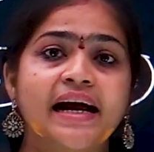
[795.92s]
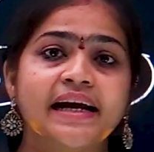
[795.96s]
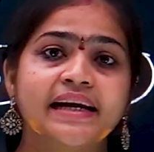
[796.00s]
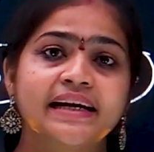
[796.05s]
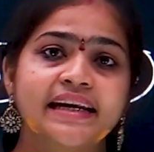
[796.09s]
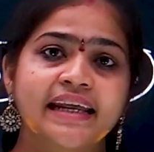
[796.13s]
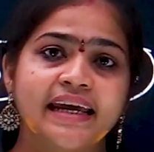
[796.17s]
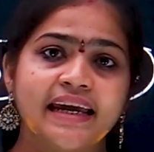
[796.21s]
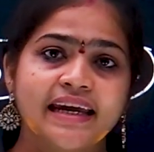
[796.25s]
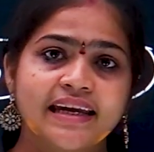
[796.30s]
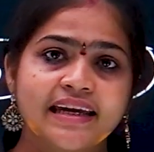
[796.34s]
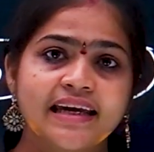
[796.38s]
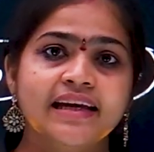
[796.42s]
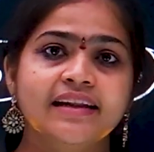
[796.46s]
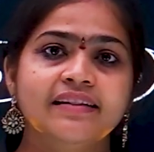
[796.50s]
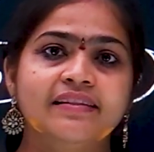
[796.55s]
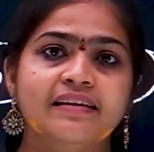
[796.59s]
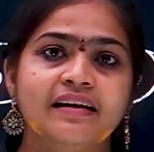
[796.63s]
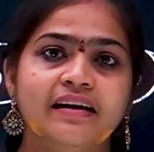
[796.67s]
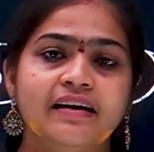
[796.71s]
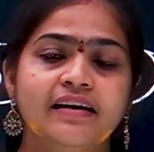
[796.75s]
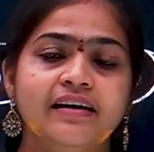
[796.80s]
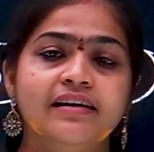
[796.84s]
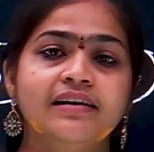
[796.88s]
taking
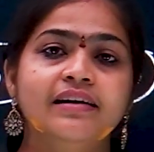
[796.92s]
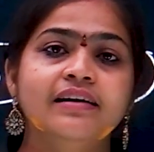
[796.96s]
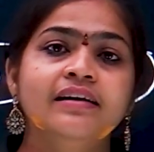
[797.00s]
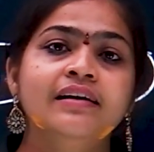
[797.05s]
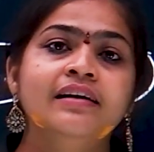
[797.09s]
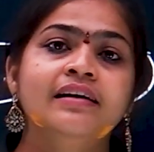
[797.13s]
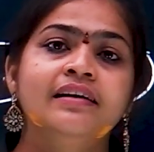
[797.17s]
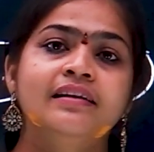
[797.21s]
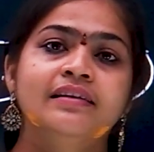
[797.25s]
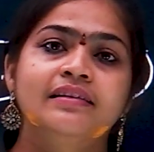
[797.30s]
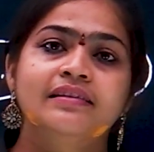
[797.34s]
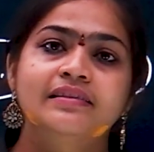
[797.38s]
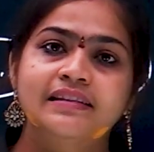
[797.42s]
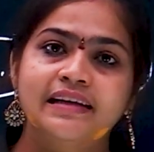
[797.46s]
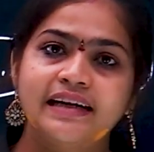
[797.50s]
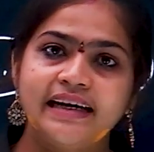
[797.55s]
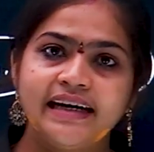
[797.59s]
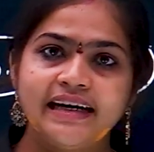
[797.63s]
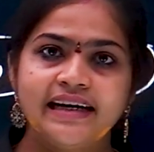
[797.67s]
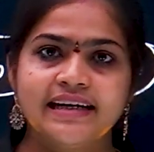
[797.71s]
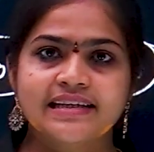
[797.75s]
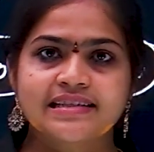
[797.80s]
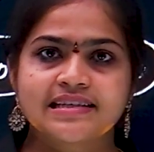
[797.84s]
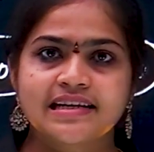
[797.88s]
that
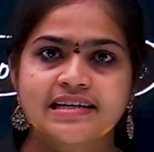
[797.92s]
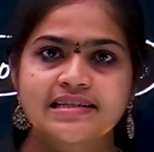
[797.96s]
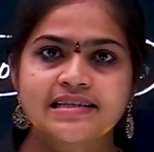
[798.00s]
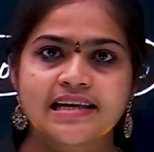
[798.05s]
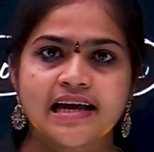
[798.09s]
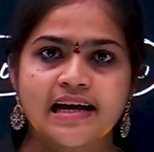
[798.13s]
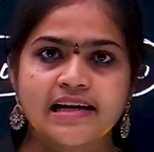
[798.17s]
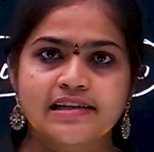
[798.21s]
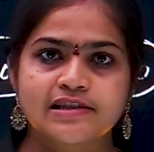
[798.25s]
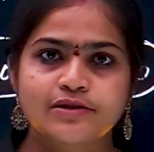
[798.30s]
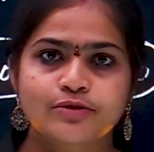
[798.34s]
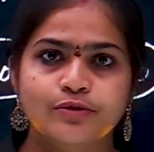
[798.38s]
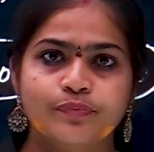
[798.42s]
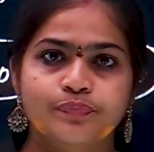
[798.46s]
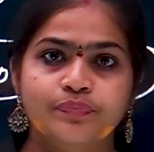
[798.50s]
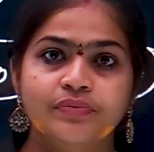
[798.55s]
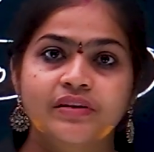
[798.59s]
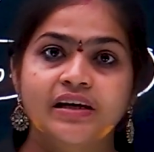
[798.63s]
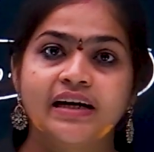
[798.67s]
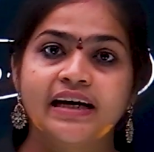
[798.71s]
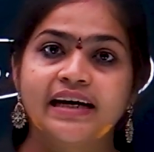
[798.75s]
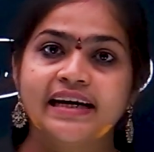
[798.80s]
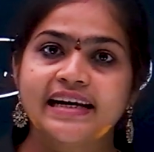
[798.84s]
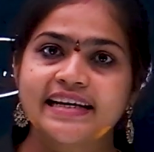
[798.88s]
3 digits also,
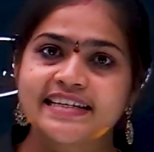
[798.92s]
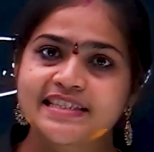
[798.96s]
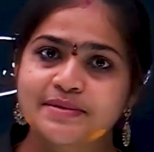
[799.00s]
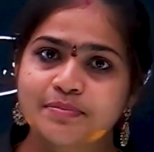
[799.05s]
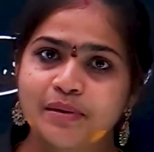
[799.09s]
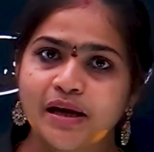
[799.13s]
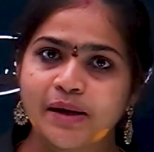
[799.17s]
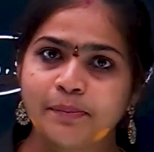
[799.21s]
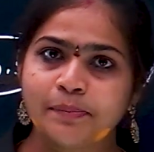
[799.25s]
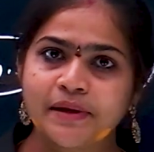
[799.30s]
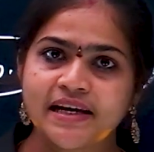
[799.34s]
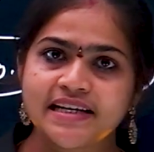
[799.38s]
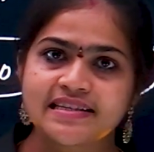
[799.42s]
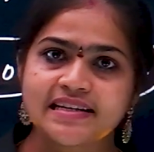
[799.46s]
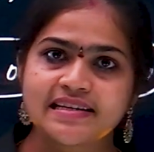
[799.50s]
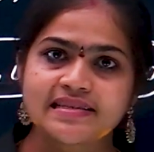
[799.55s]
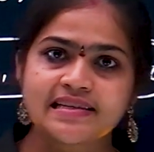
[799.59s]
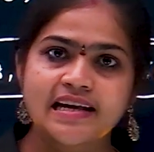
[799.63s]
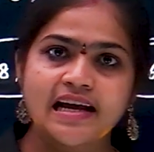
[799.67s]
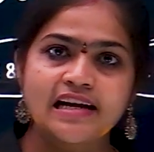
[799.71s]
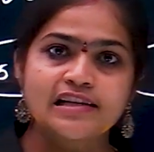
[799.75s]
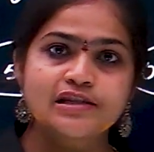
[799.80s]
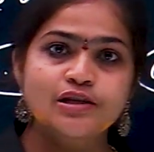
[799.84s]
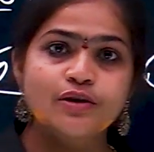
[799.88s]
3 decimal places
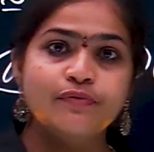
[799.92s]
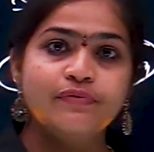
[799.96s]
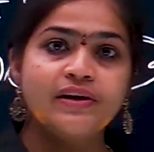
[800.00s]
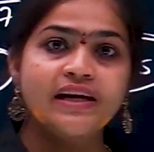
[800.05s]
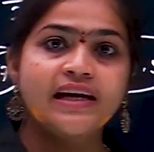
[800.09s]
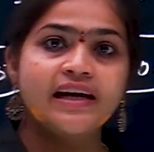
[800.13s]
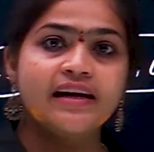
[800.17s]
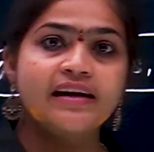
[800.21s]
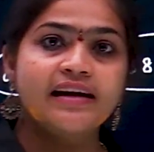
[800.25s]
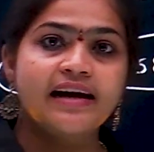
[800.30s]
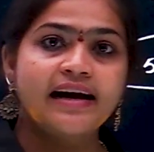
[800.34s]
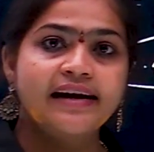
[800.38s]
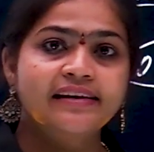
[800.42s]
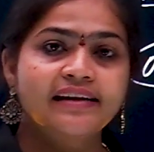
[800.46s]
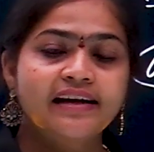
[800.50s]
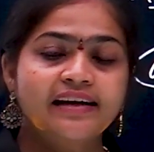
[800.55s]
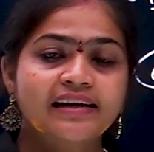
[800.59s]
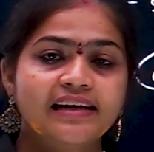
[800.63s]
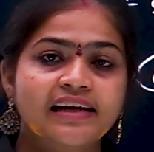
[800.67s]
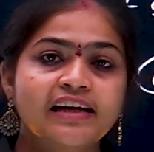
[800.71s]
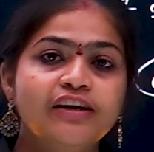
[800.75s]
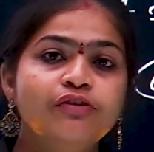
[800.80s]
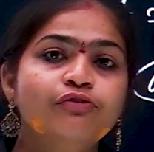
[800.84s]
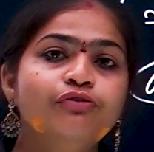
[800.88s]
also, we can write that
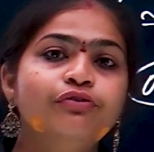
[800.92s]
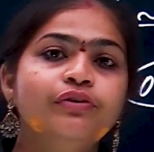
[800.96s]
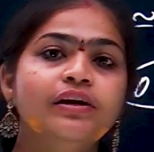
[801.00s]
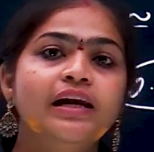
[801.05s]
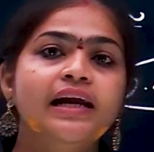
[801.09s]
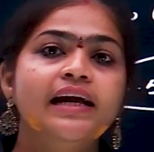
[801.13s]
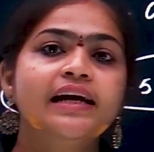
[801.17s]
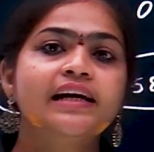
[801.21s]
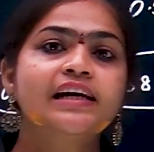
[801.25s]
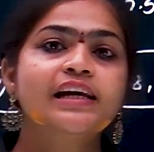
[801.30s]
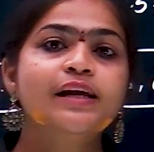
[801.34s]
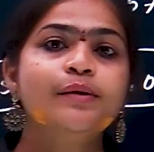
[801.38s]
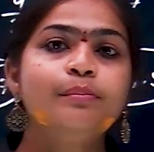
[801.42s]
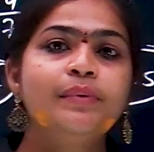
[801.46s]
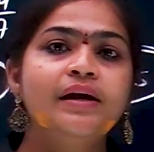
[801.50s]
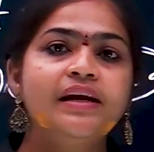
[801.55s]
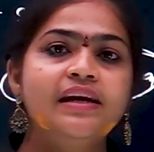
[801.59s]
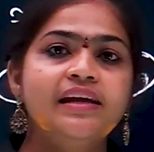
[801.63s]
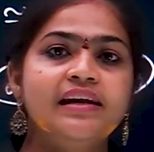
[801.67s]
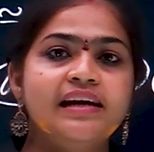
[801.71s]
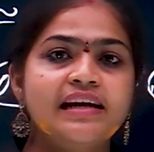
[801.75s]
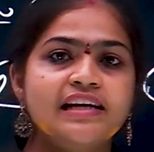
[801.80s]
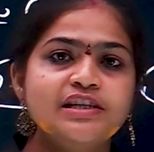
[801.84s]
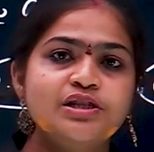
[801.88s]
infinitely
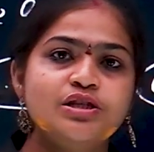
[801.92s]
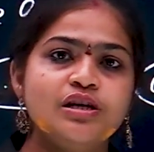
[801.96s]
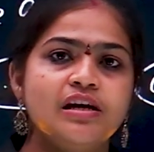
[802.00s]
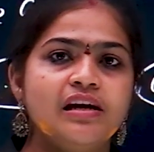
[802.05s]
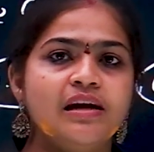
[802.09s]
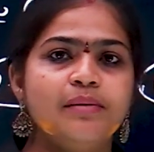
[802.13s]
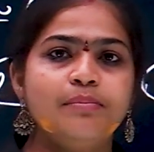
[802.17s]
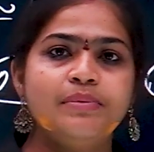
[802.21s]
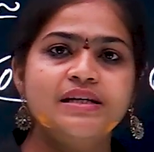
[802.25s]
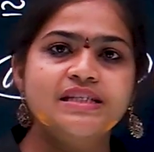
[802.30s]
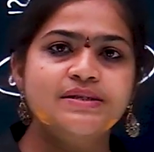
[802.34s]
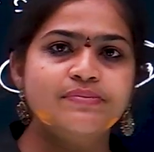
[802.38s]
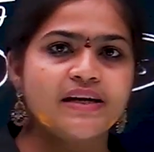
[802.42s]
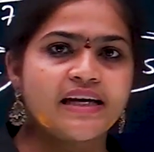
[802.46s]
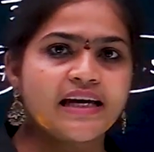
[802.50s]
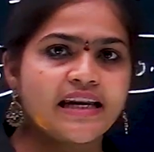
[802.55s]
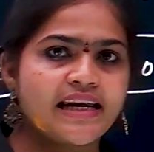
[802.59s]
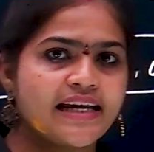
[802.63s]
many rational numbers we can